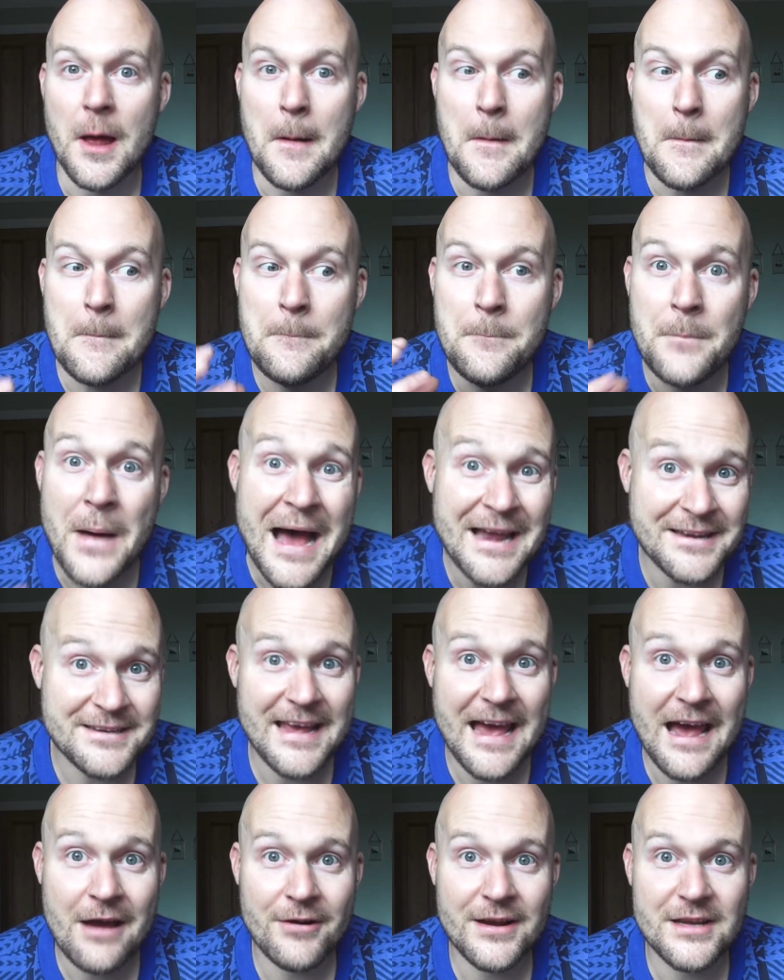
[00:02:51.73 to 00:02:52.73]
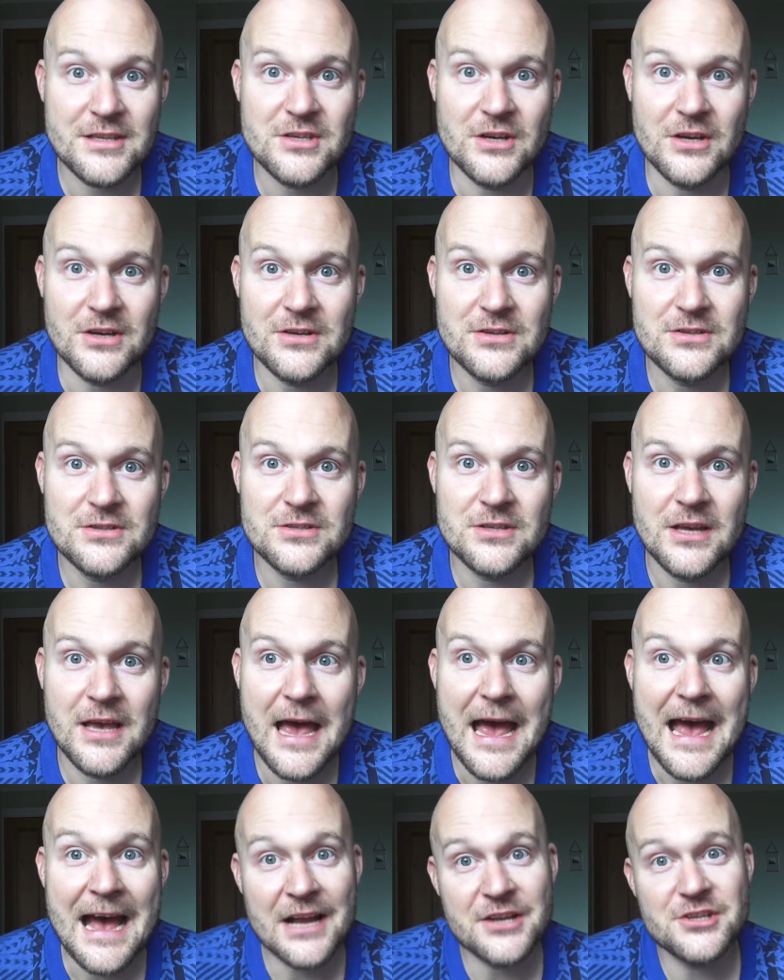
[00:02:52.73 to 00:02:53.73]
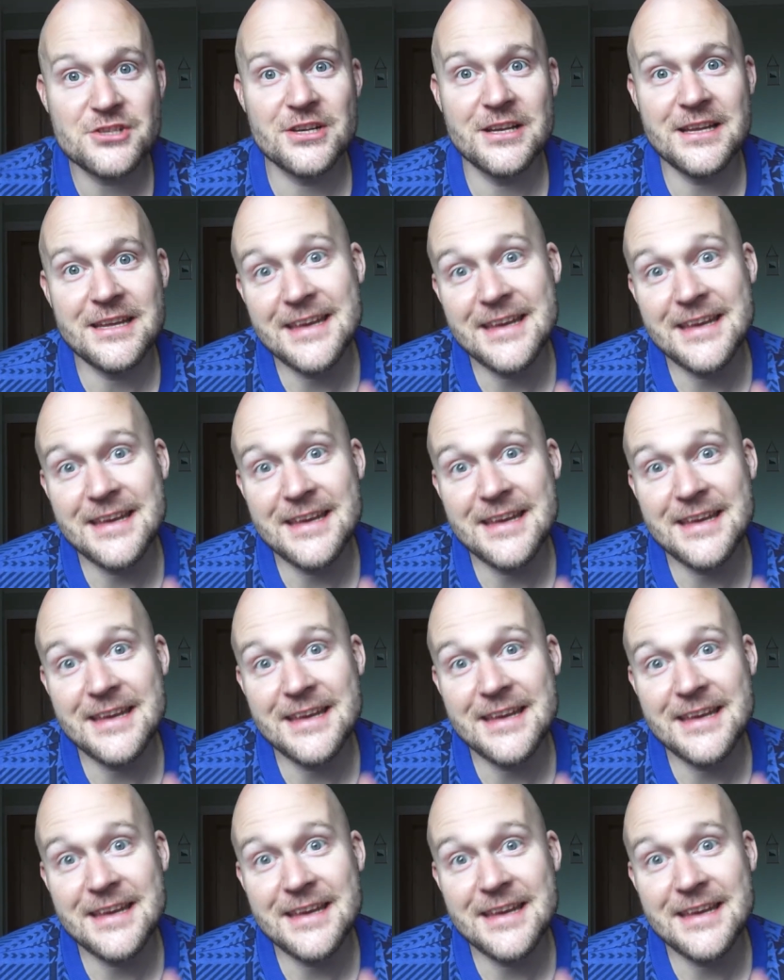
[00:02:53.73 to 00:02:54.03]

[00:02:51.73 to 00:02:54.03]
bad characters actually